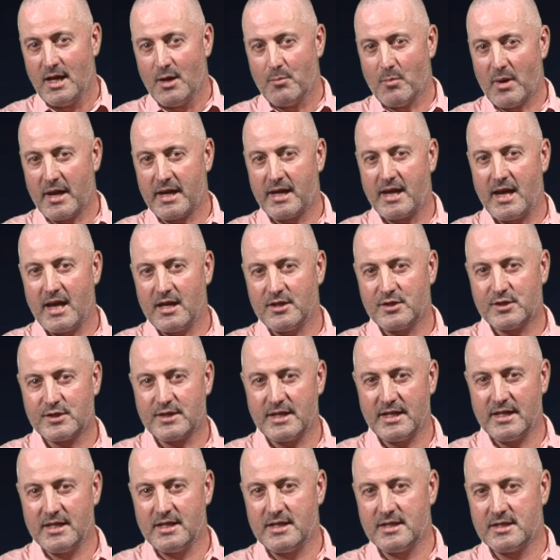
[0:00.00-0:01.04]
My guest
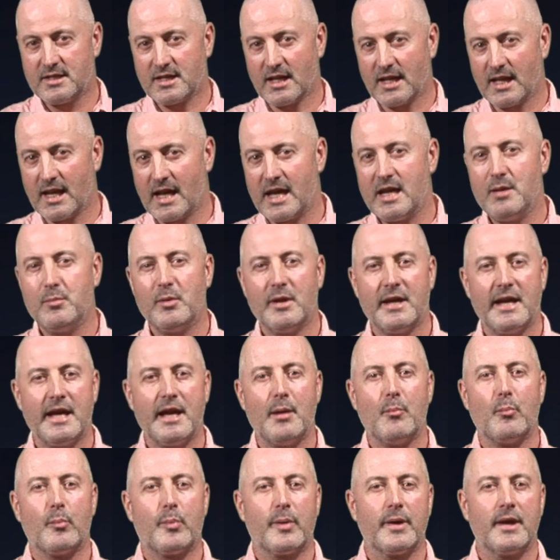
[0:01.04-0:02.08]
is Labour
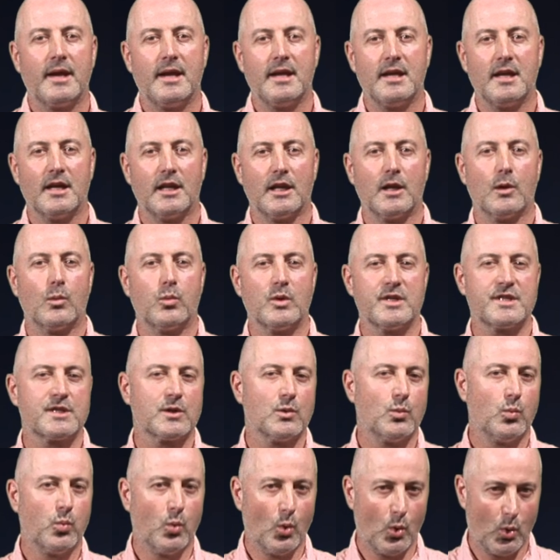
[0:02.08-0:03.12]
MP
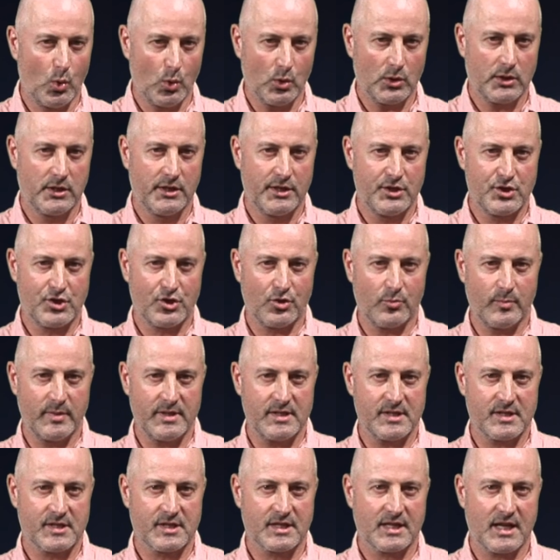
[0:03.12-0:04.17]
Louisa, and she'll be
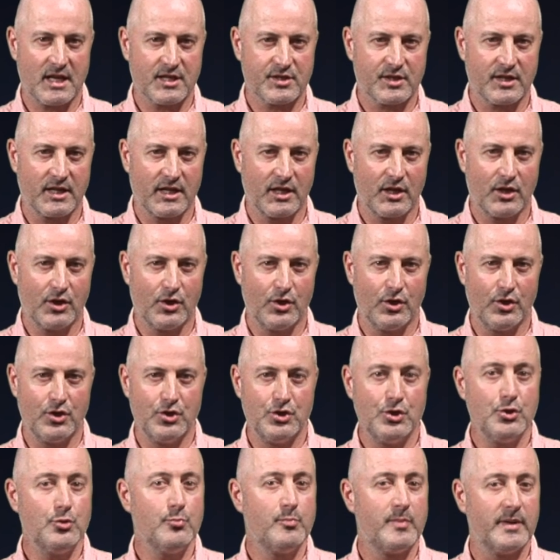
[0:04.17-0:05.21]
discussing her
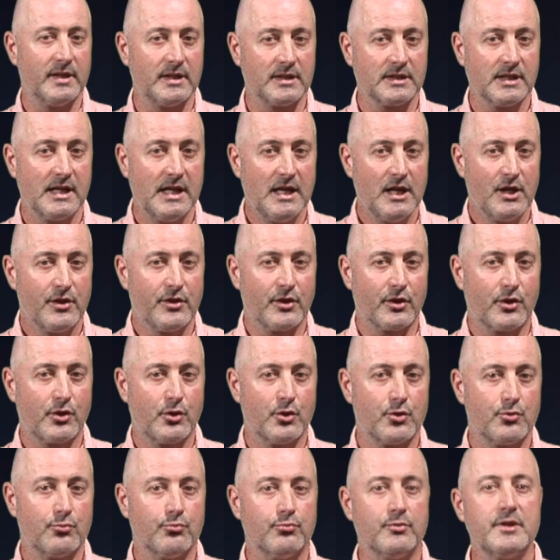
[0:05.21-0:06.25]
new bill that
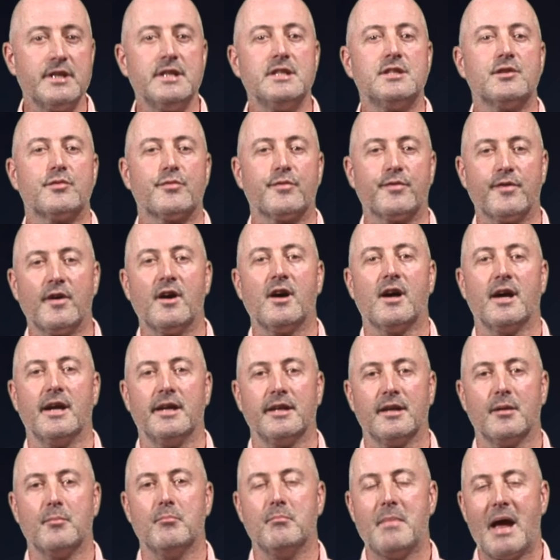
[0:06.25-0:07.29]
could
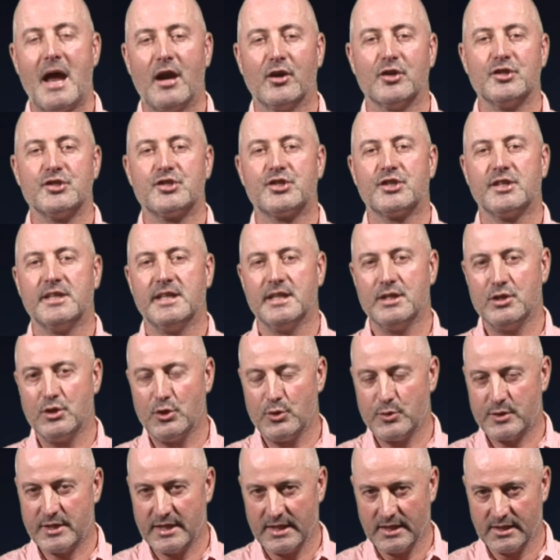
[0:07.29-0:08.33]
redefine marriage in
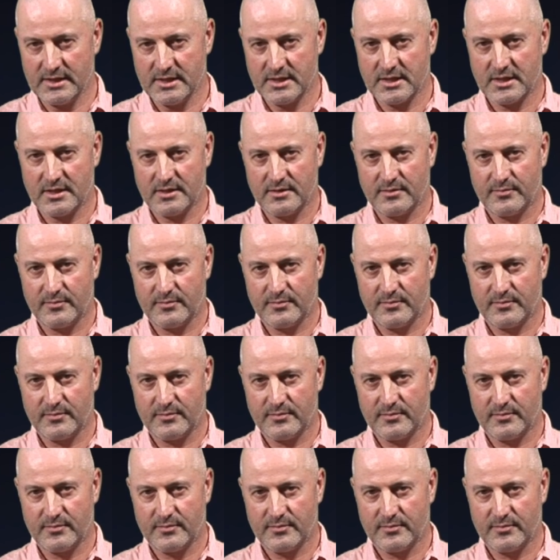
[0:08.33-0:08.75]
New Zealand.